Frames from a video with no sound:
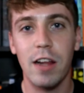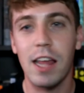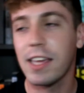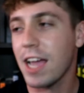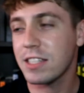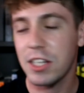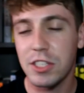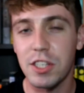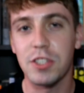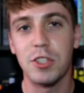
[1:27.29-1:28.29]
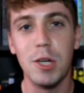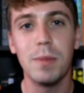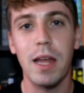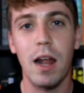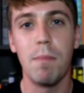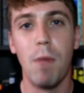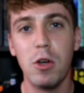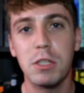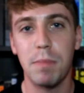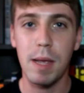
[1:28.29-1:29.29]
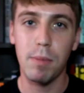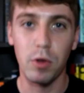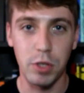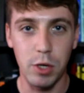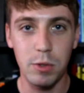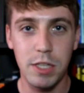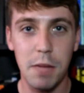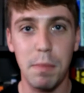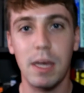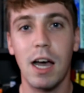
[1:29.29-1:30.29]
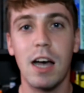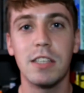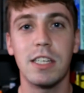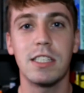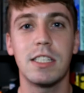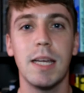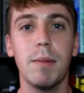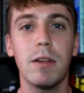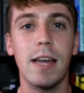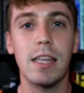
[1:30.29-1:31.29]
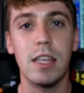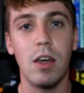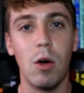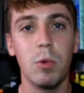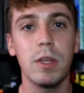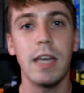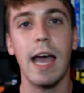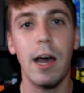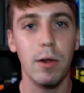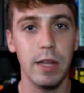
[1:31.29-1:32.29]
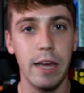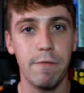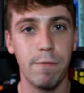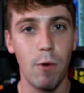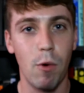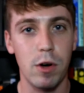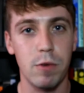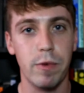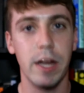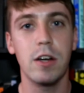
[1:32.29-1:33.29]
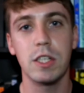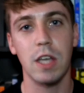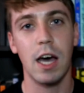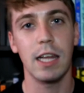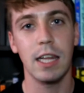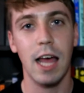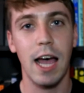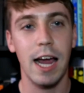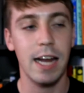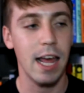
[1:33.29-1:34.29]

and I guess I just assumed that most people use it because it seemed like the only outlet for readers online,